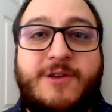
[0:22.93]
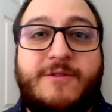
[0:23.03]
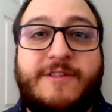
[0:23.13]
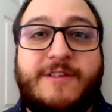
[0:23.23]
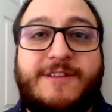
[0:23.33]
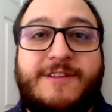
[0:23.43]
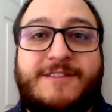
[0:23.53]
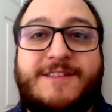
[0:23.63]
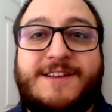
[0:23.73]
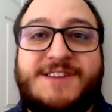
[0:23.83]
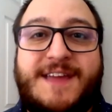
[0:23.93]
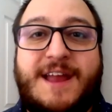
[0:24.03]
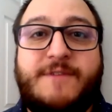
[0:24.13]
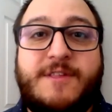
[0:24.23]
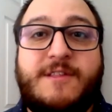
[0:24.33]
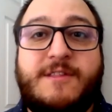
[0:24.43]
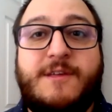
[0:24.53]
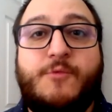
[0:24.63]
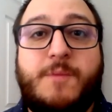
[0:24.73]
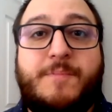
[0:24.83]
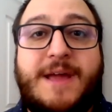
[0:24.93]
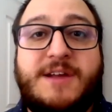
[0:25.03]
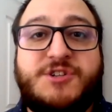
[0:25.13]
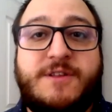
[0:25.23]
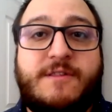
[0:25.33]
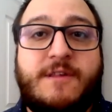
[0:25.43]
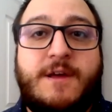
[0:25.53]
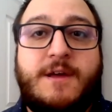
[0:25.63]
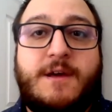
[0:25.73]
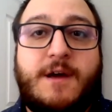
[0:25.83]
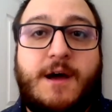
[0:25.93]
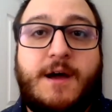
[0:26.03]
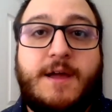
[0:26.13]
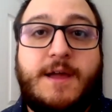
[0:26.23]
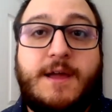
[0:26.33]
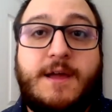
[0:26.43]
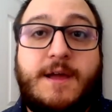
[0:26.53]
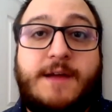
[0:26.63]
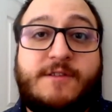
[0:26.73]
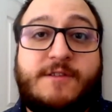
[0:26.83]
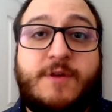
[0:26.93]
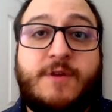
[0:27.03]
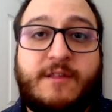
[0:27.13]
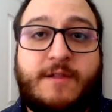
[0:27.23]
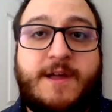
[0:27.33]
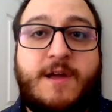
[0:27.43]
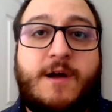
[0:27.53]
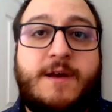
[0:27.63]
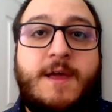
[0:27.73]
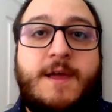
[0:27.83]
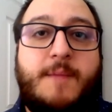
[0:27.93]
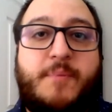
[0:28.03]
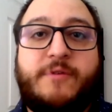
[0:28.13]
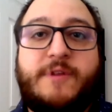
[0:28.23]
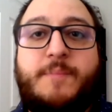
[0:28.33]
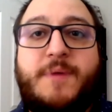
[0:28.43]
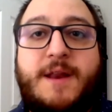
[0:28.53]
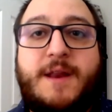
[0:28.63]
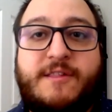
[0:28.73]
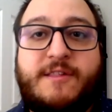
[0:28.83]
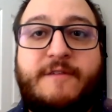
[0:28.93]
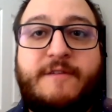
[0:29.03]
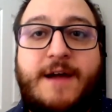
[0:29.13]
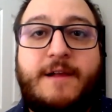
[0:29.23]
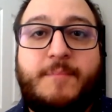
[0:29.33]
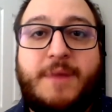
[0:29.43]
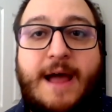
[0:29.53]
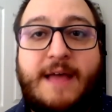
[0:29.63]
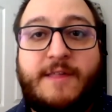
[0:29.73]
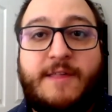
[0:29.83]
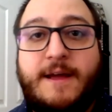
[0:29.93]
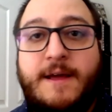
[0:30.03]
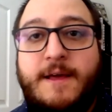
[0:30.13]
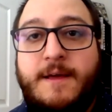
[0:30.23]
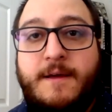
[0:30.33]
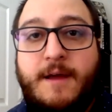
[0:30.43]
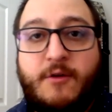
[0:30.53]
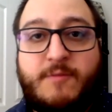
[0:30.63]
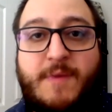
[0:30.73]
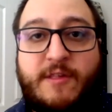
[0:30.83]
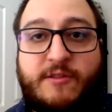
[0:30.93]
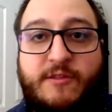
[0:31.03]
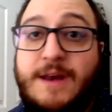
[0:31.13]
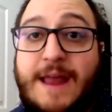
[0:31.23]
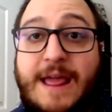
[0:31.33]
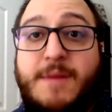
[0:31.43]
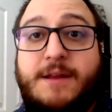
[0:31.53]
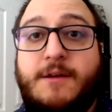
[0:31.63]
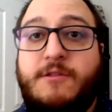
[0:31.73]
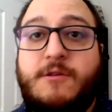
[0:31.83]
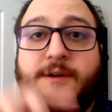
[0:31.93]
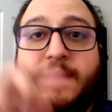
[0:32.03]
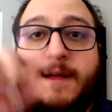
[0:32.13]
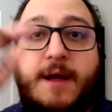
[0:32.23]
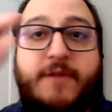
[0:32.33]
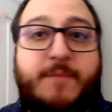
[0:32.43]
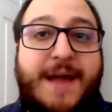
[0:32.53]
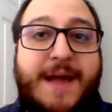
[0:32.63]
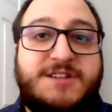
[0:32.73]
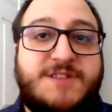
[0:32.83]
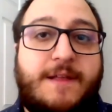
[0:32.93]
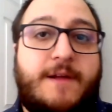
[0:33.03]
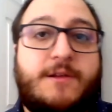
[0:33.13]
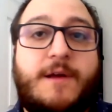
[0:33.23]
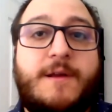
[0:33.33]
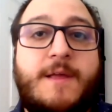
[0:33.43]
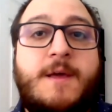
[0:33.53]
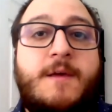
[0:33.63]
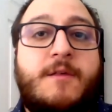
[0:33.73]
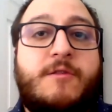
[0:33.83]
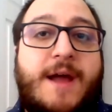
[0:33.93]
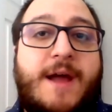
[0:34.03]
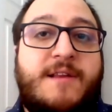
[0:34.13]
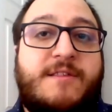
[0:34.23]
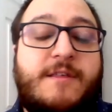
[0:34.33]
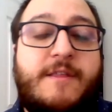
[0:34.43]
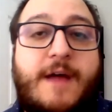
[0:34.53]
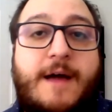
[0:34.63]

can use the statistics in Canvas to see what pages uh, each student is clicking on. It pulls it up in an Excel file, but it has like it goes by the student name and it tells you every page they clicked on. So I no can see that.